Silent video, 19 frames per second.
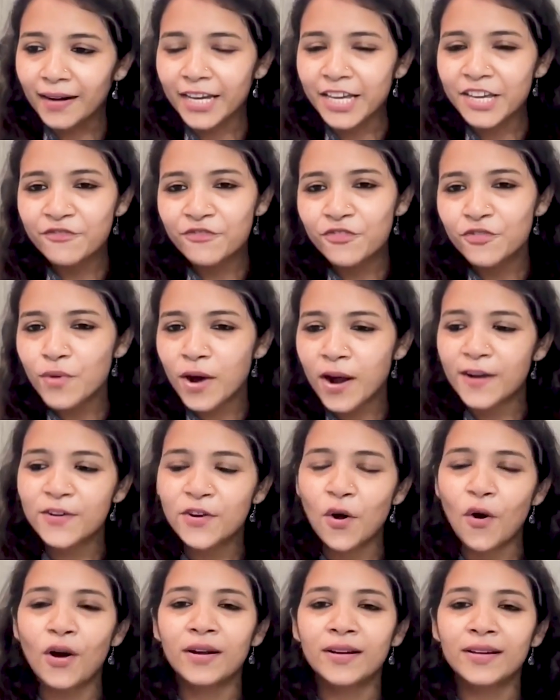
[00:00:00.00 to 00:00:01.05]
If you are
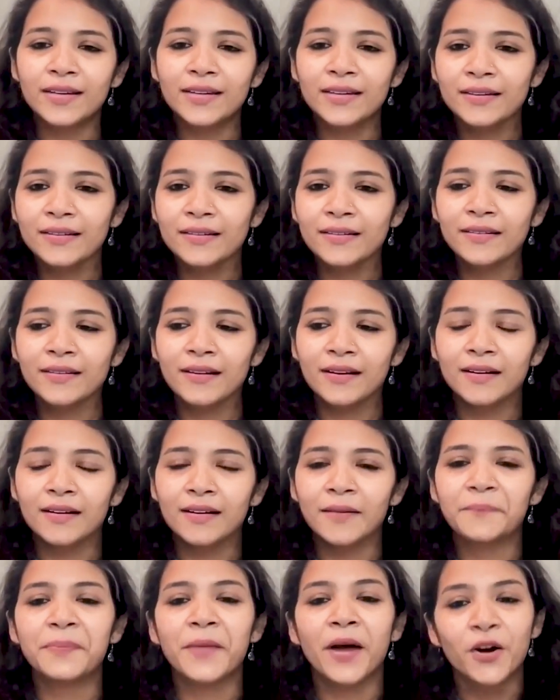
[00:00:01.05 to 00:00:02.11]
not in
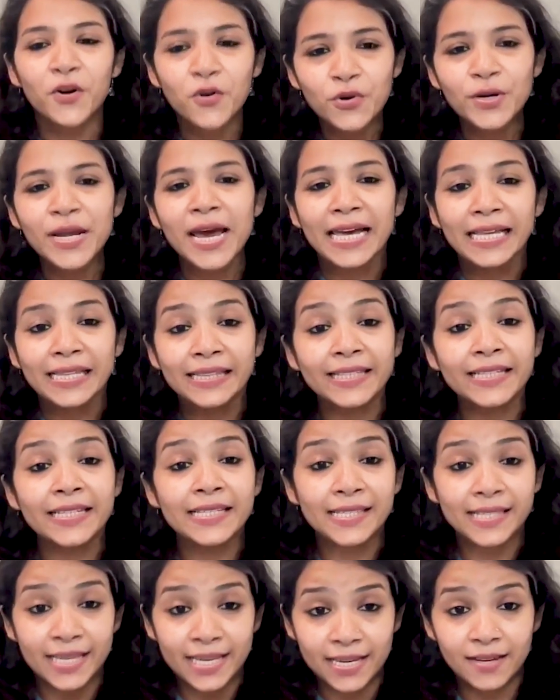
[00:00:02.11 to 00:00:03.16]
a good, healthy
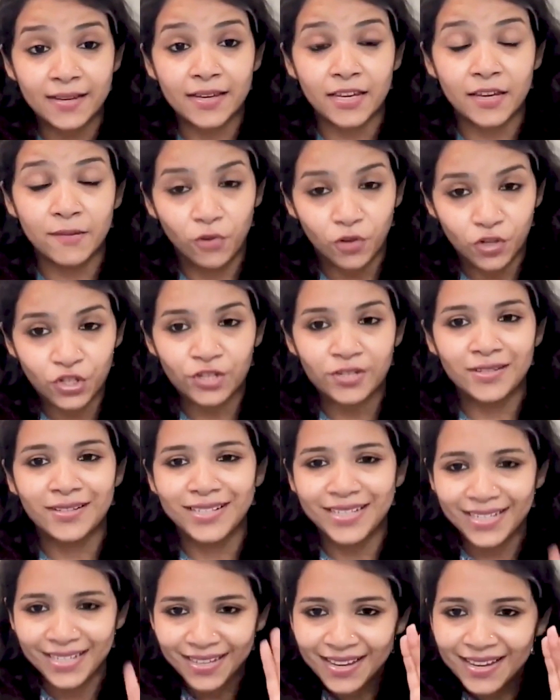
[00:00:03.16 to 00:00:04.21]
sync
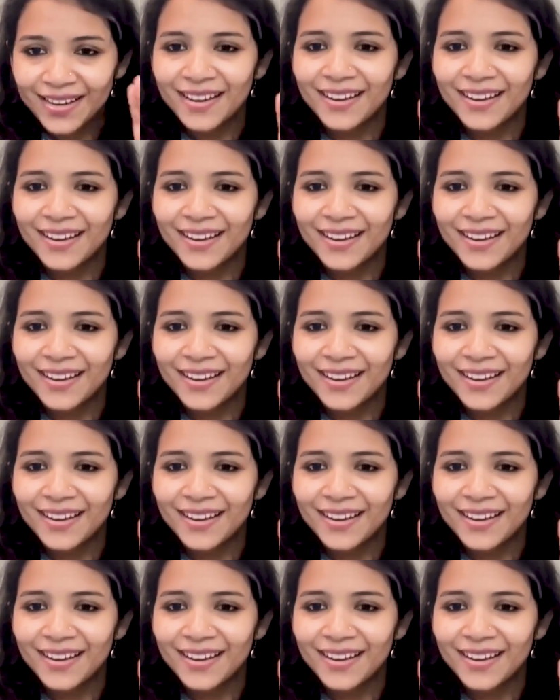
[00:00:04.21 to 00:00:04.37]
emotionally